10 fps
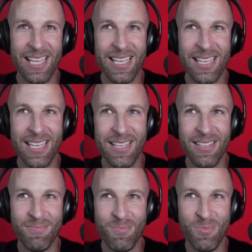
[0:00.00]
it
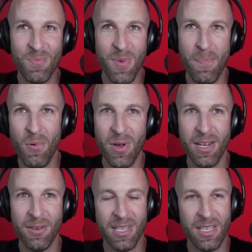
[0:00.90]
was my point that I
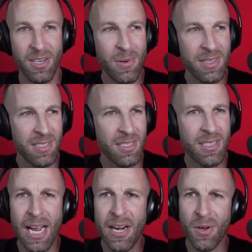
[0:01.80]
was like, you know what, this is
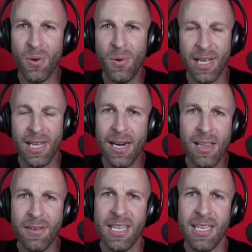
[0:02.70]
kind of cool. I kind of
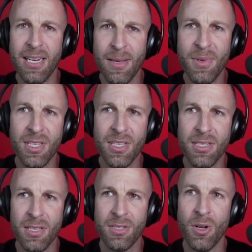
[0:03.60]
love taking images.
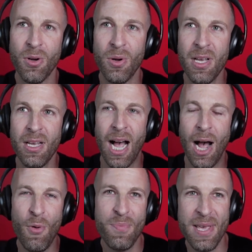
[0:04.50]
Yeah. So I
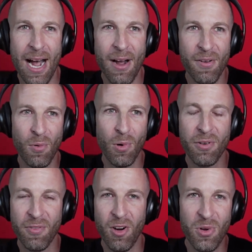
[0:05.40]
would be out of work
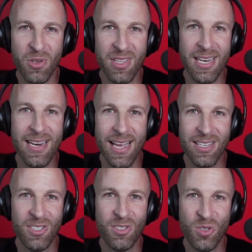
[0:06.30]
for almost the
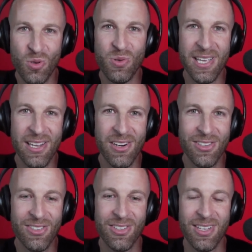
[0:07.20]
next two
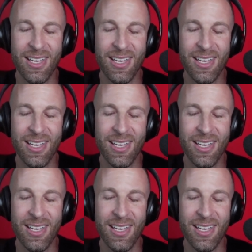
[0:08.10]
years.